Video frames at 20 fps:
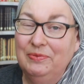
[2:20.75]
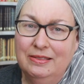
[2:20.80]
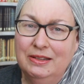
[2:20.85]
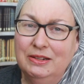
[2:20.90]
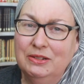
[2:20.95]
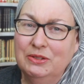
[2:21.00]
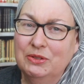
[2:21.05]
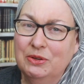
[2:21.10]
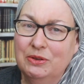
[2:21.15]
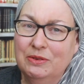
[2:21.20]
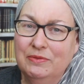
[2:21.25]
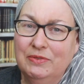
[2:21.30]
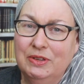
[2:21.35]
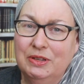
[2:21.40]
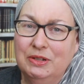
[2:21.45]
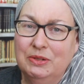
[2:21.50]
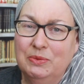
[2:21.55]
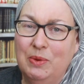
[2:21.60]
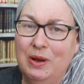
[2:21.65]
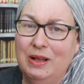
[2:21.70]
then serve
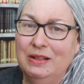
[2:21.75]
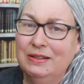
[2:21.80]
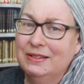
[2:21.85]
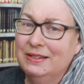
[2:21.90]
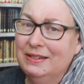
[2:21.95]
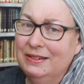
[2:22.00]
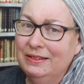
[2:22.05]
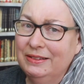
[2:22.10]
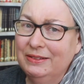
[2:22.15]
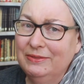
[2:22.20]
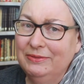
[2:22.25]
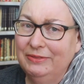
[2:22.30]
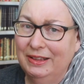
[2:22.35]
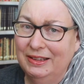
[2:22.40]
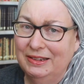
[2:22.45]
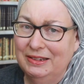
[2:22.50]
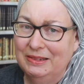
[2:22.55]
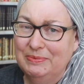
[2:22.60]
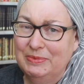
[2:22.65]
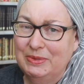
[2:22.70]
it while still in
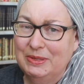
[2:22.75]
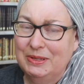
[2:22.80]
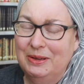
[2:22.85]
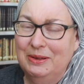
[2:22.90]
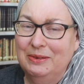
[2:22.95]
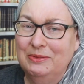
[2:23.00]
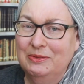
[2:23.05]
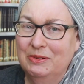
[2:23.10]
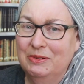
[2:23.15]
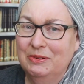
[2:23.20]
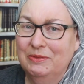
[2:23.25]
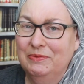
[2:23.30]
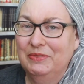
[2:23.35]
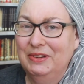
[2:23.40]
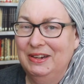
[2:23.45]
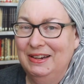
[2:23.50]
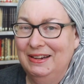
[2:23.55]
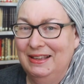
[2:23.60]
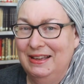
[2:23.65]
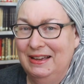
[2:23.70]
flames over
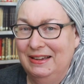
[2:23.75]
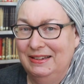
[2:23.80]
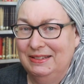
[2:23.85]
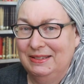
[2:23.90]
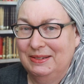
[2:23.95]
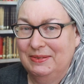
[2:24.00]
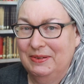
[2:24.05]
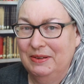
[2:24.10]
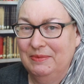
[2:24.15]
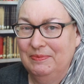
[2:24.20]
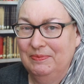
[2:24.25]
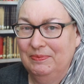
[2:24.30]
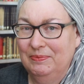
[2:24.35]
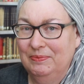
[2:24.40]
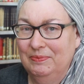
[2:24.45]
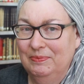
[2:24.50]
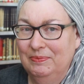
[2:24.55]
vanilla ice cream.